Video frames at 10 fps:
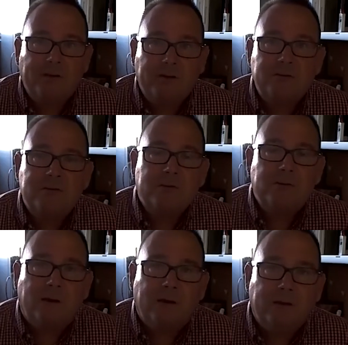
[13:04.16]
years
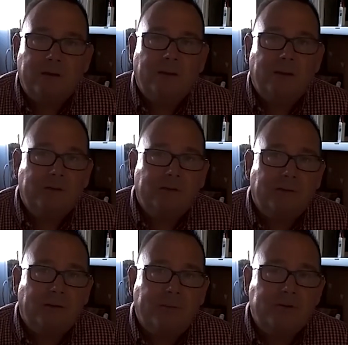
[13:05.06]

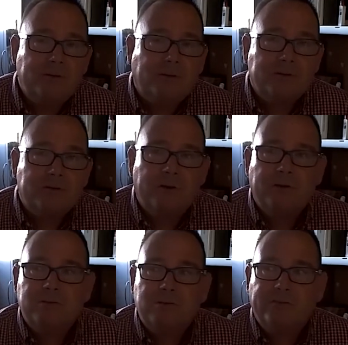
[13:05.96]
in MSU
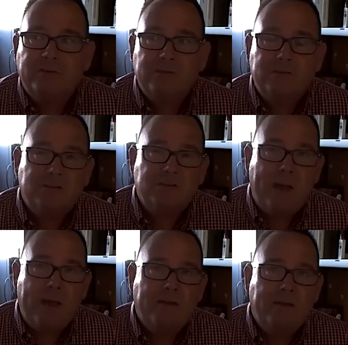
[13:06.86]
custodial services, has
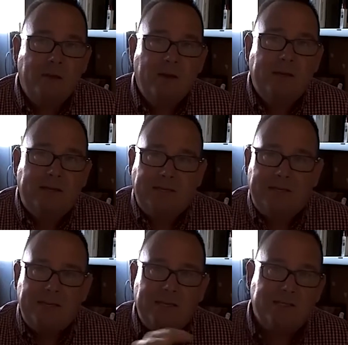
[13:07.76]
been
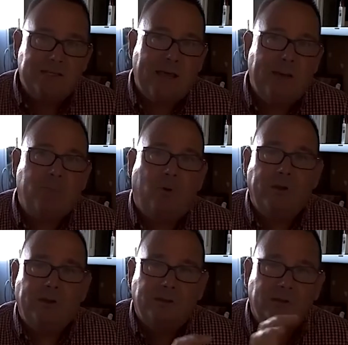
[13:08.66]
getting to that
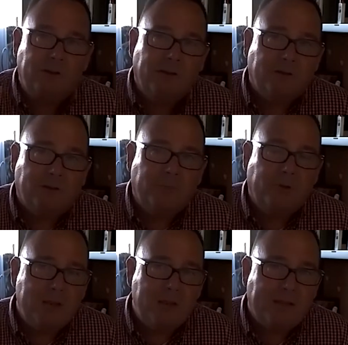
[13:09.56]
point and
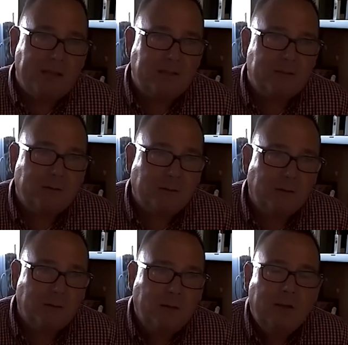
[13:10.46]
completing that
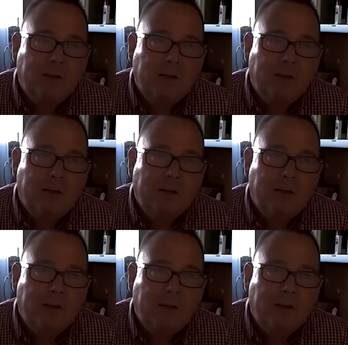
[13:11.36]
circle.